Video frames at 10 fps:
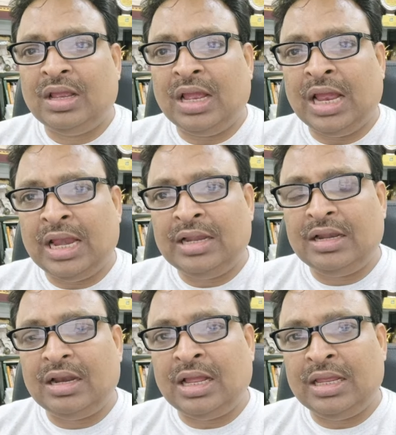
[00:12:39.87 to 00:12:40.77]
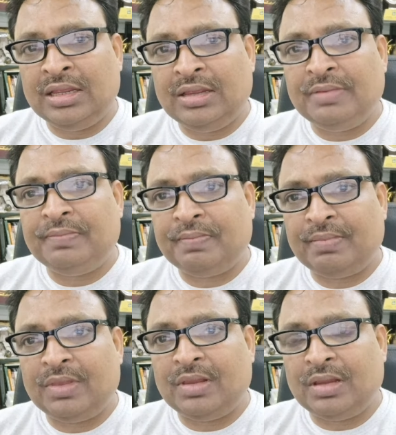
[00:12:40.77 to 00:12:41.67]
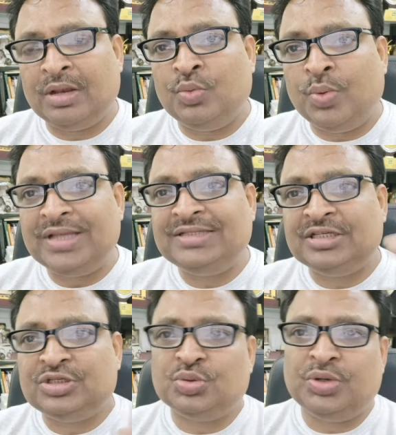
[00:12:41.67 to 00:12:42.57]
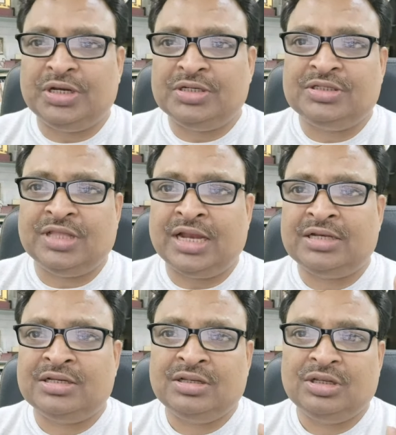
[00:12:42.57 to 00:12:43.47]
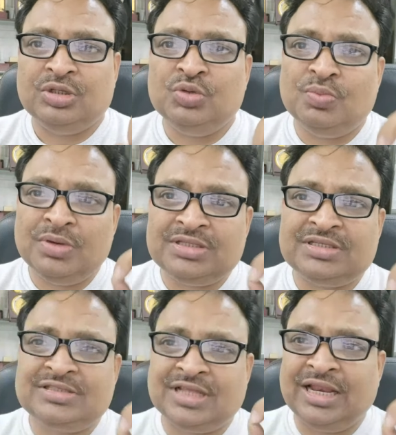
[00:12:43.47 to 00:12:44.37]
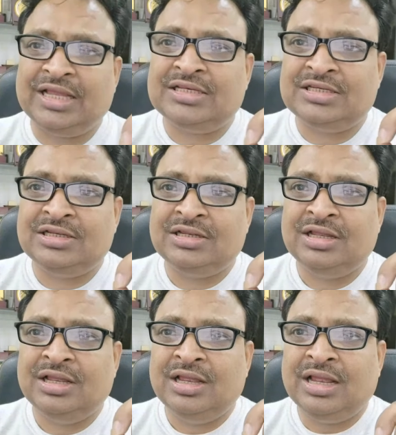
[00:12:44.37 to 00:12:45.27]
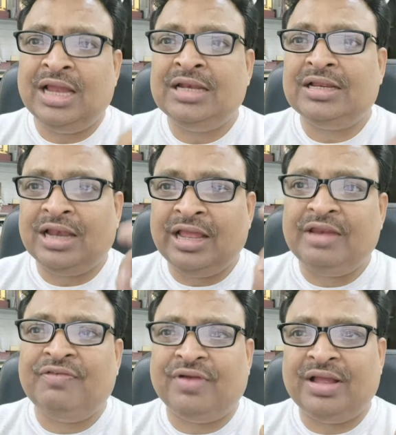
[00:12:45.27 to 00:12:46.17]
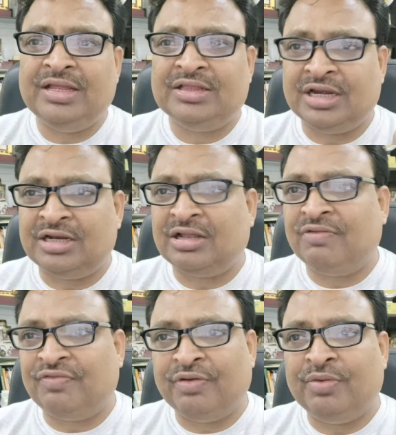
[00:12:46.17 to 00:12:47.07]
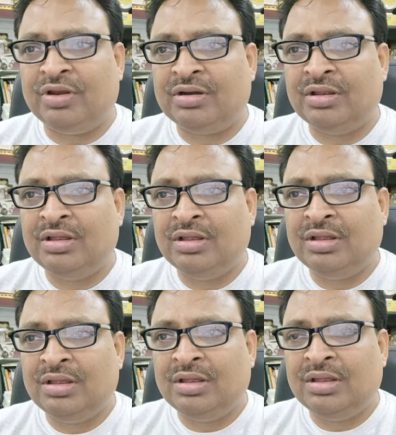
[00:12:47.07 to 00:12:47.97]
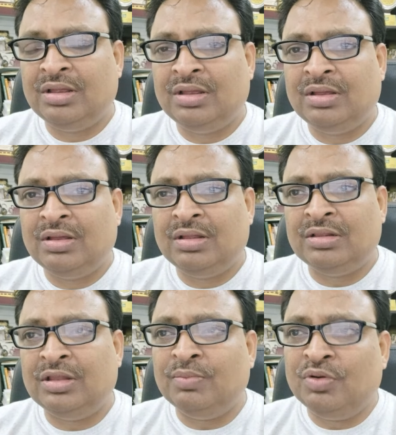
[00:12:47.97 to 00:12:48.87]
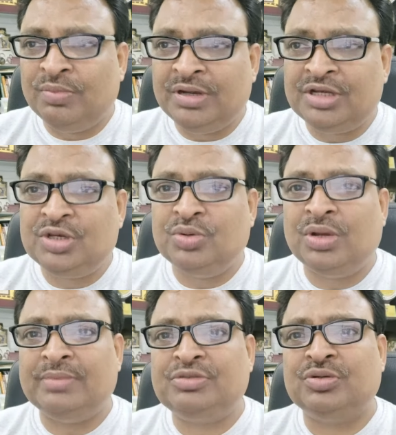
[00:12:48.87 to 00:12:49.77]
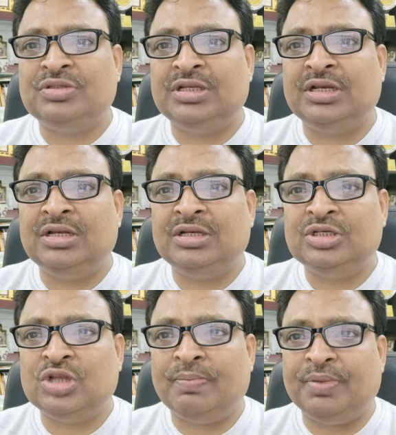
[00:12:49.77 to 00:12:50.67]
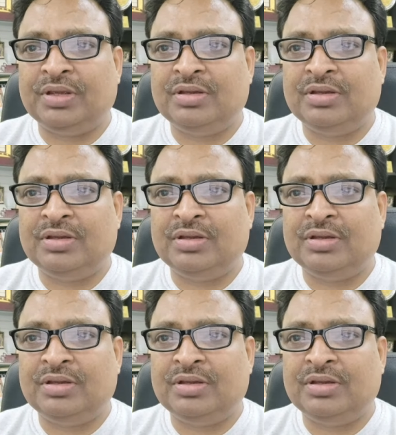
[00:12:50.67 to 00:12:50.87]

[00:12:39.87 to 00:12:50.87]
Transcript: And I advise the students that you must select and clarify a theoretical framework the moment you have chosen a topic.